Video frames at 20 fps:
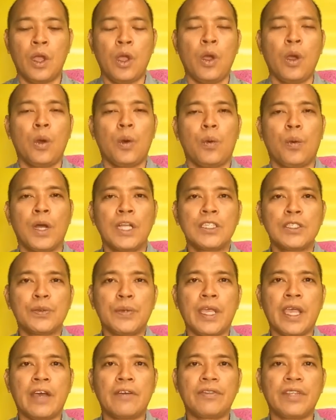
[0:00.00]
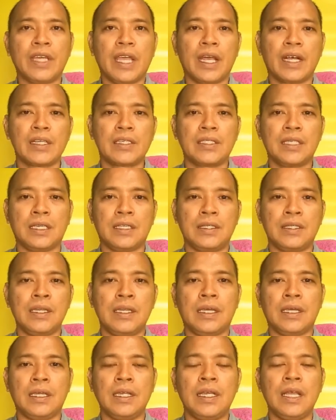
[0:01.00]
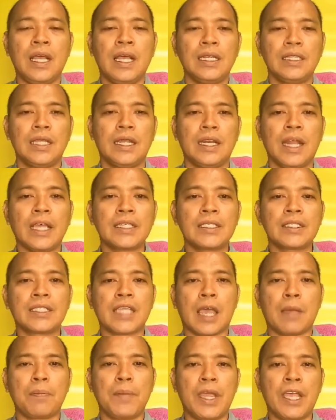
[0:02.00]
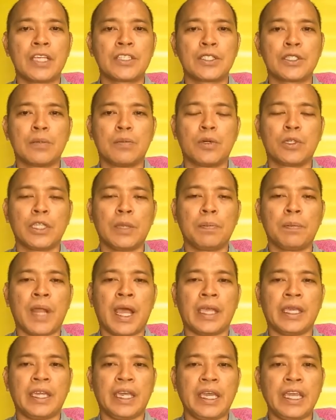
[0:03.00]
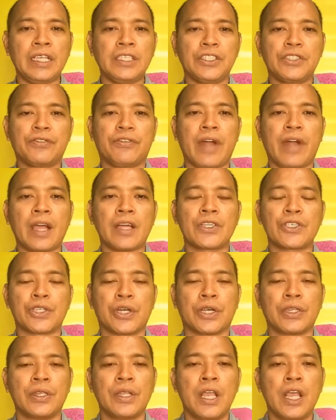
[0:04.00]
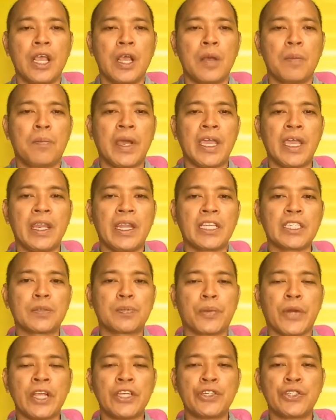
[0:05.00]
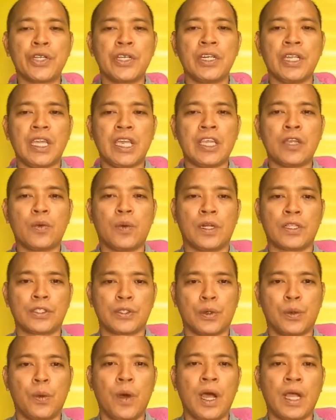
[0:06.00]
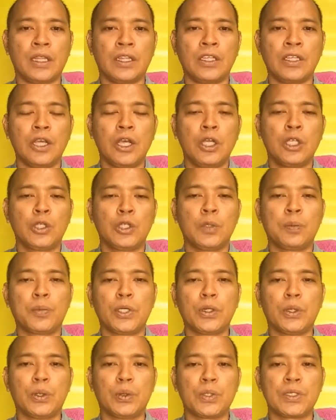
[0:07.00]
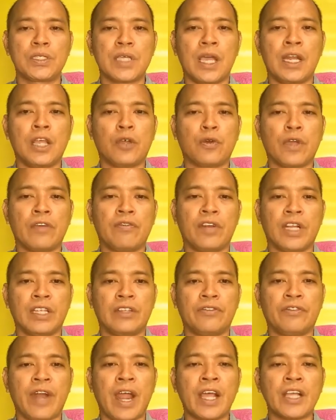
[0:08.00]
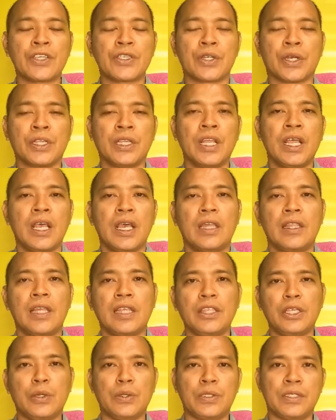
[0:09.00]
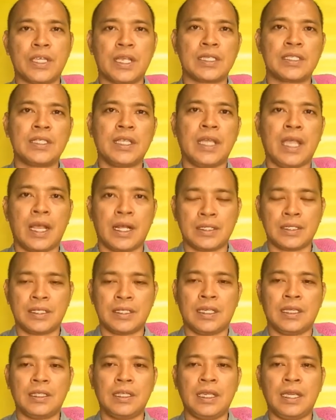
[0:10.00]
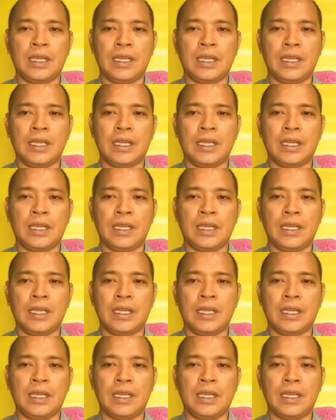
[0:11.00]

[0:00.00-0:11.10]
Once we have the LCD, the next step is to multiply each fraction by an expression equal to 1 to produce an equivalent fraction that uses the LCD.